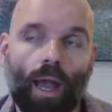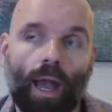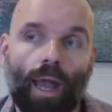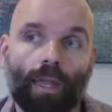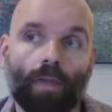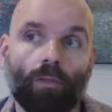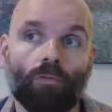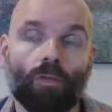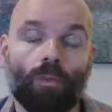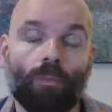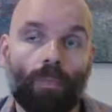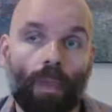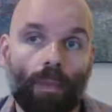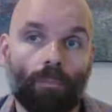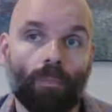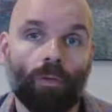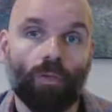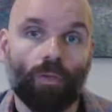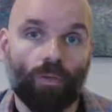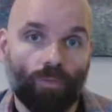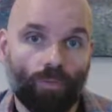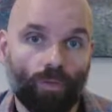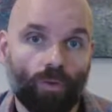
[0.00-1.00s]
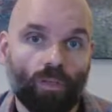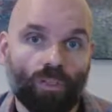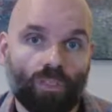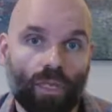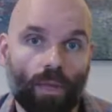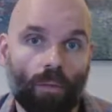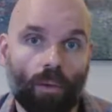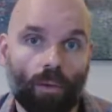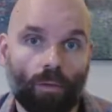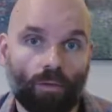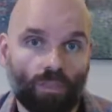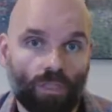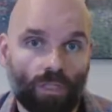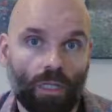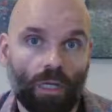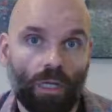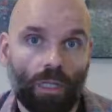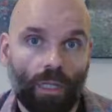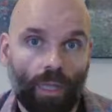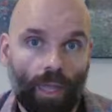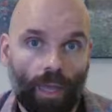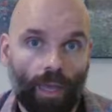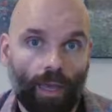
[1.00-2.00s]
I can remember the first time I was in the
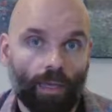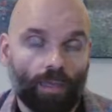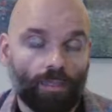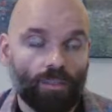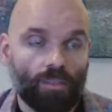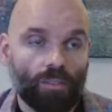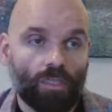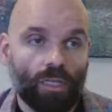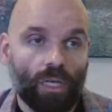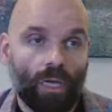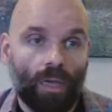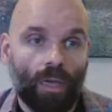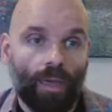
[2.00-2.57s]
class,